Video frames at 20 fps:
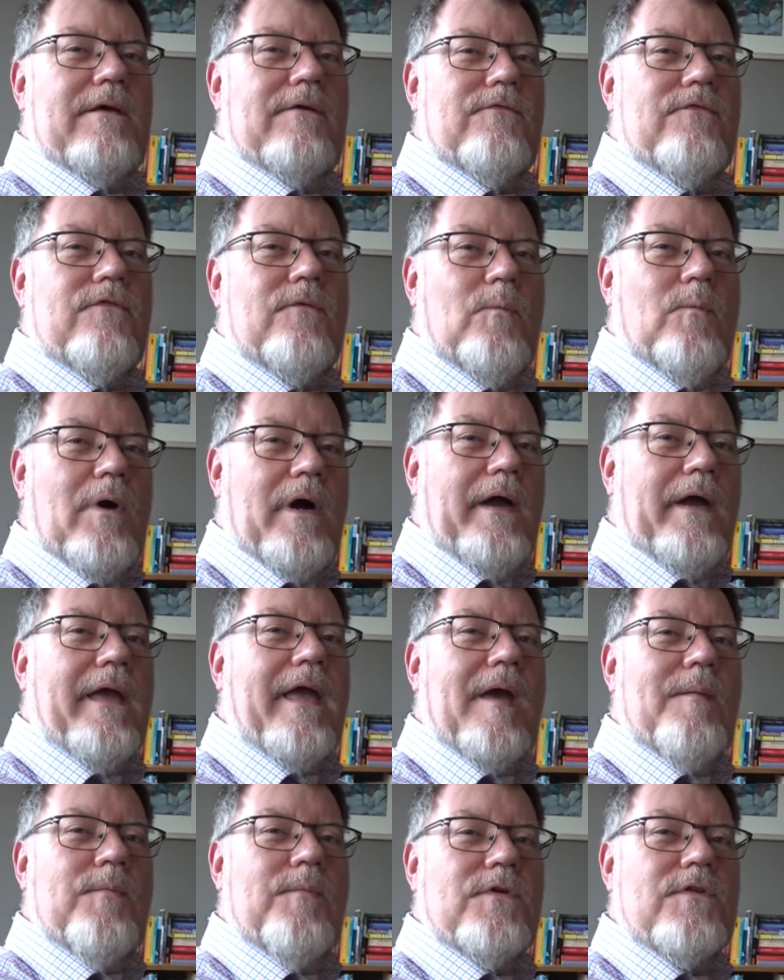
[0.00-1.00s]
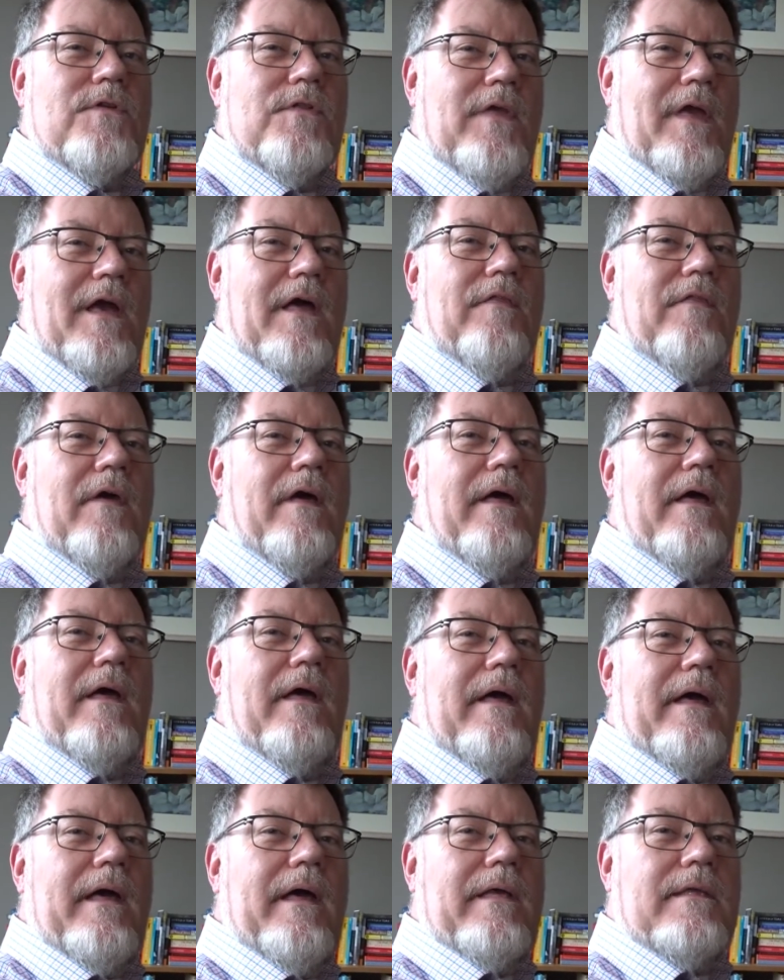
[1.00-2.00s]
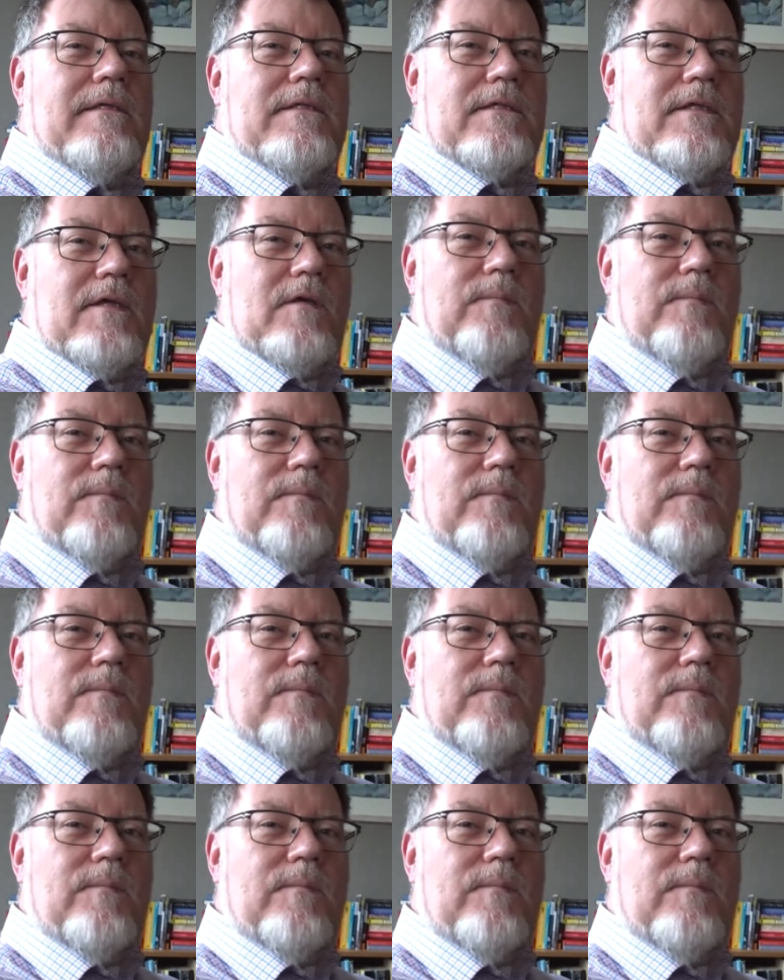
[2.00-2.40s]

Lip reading: from one camera to the other, and so